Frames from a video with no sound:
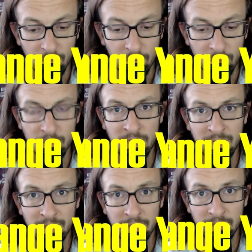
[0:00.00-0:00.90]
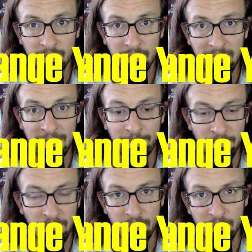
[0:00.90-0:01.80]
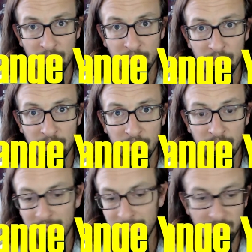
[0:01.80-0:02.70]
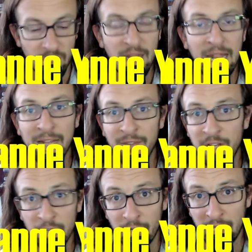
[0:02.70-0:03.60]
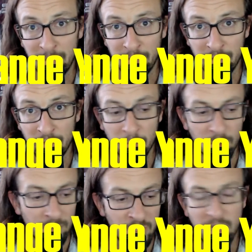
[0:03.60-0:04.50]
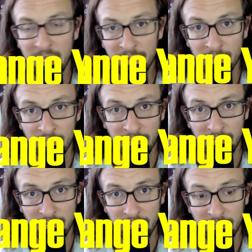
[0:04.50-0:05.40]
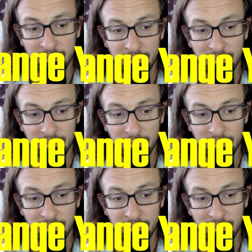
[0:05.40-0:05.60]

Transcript: Losing and failure, not even in your vocabulary anymore. So you can't even look at it like that.